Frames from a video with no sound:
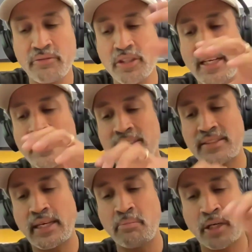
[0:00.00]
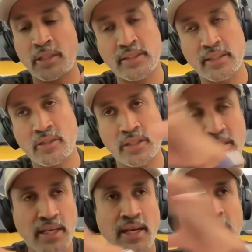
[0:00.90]
If you're selling the same product
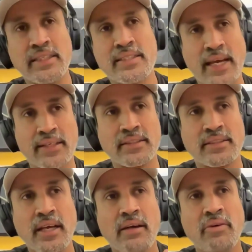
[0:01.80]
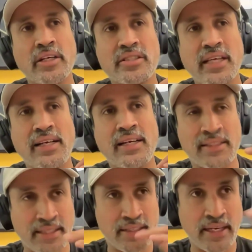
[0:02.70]
across these channels, when you sell,
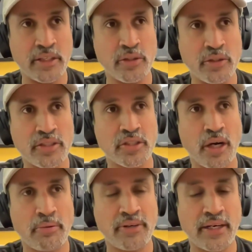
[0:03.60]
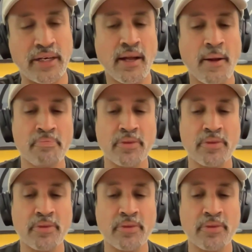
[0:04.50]
let's say 10 units on Shopify,